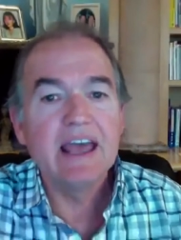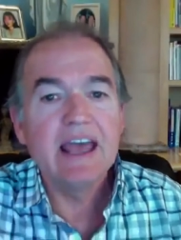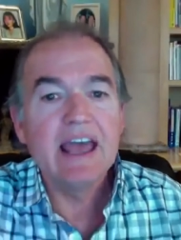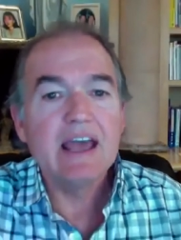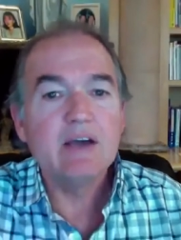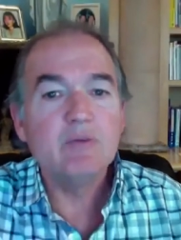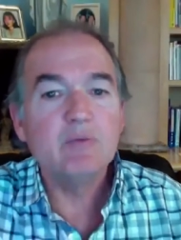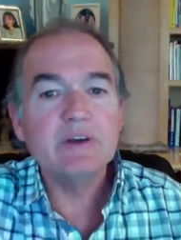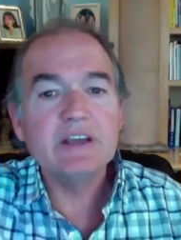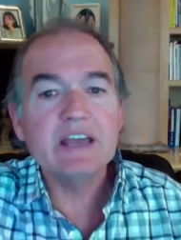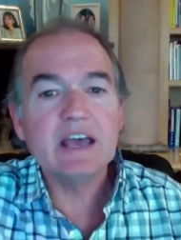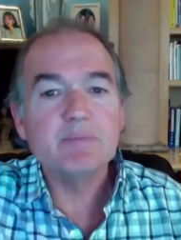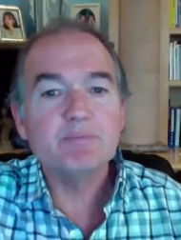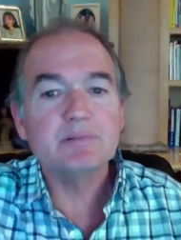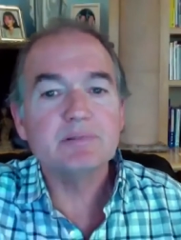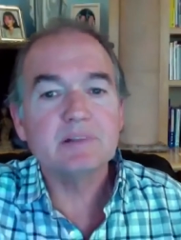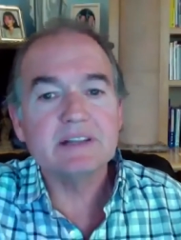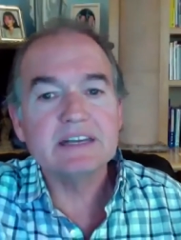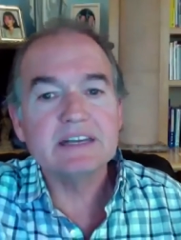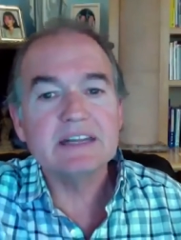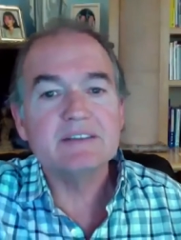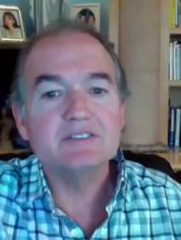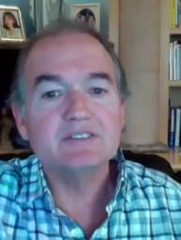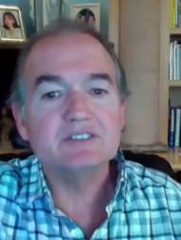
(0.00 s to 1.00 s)
and we have
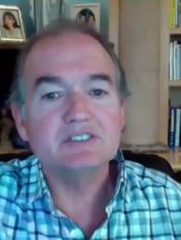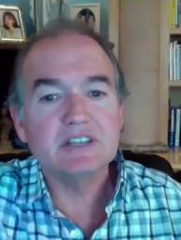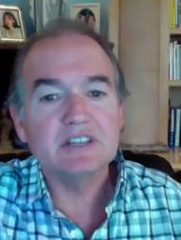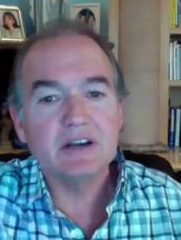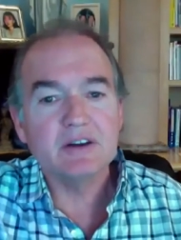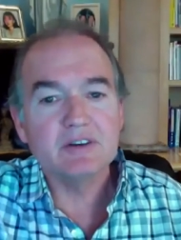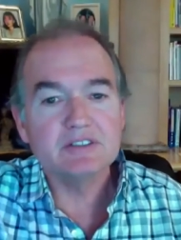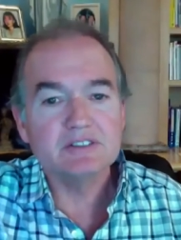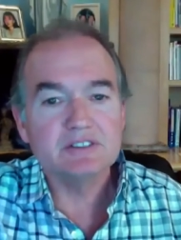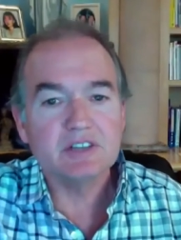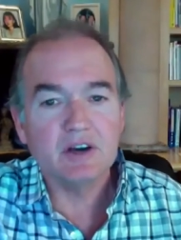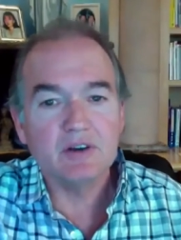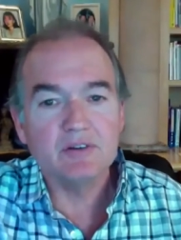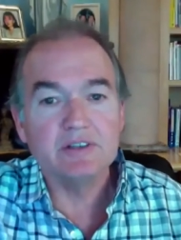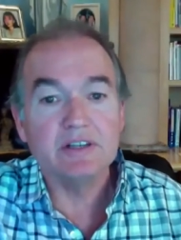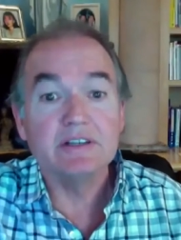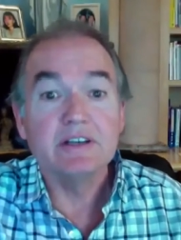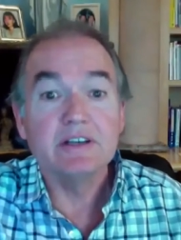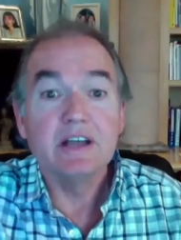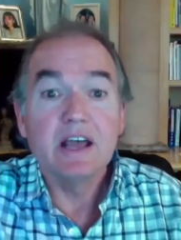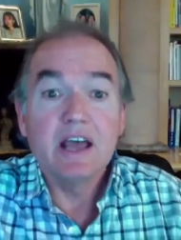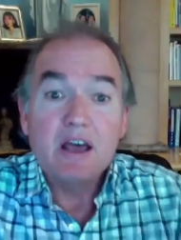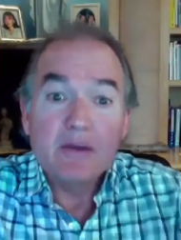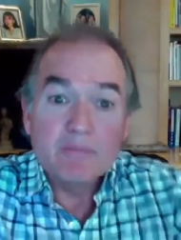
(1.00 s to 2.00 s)
plenty of serotonin.
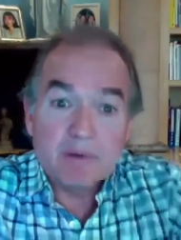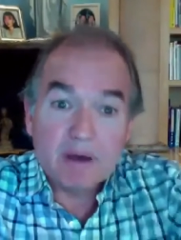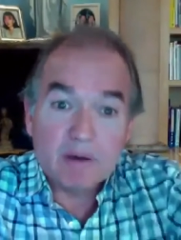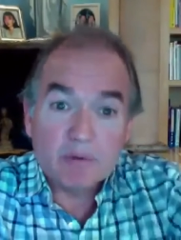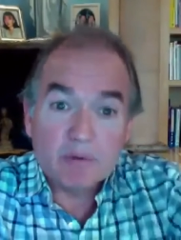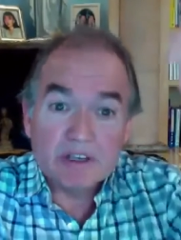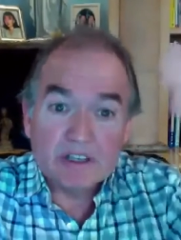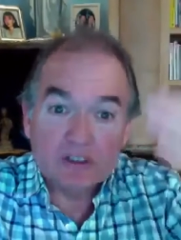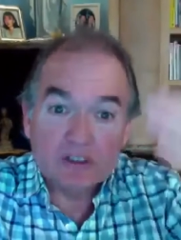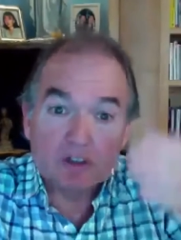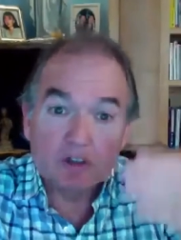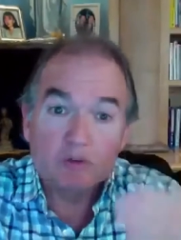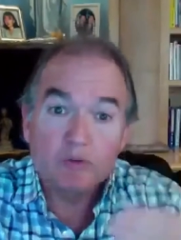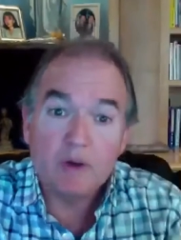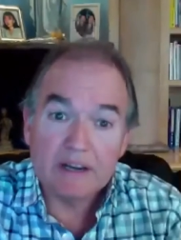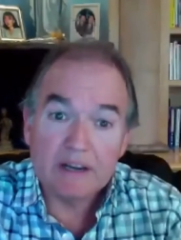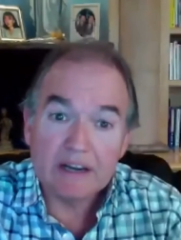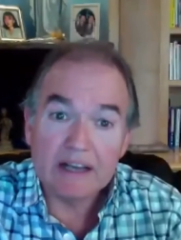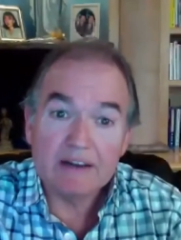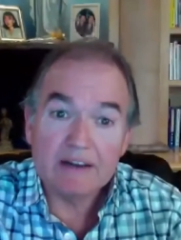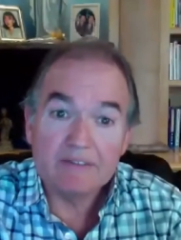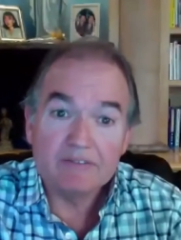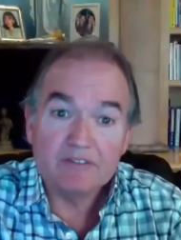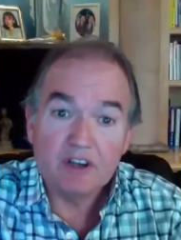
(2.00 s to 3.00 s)
But we do run
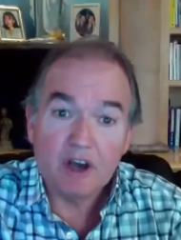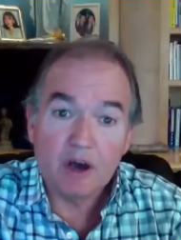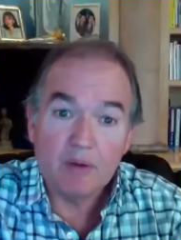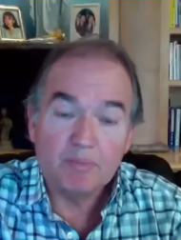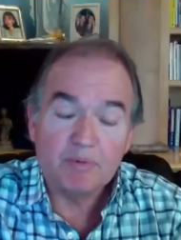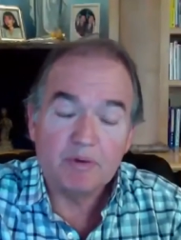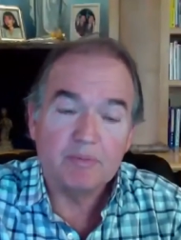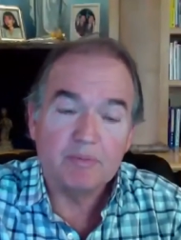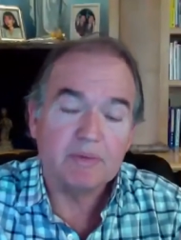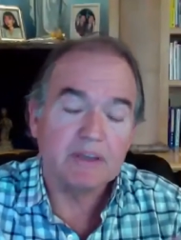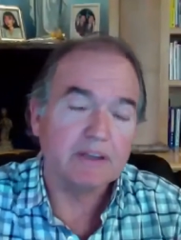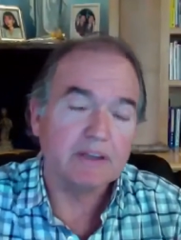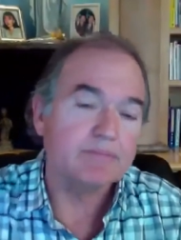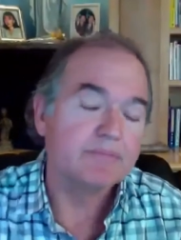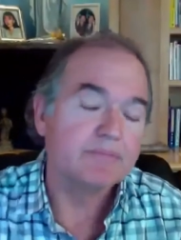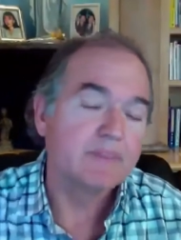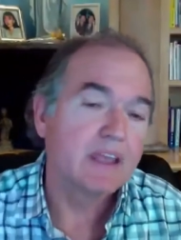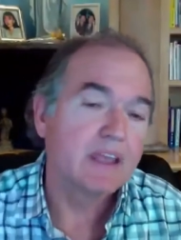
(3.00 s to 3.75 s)
out of dopamine.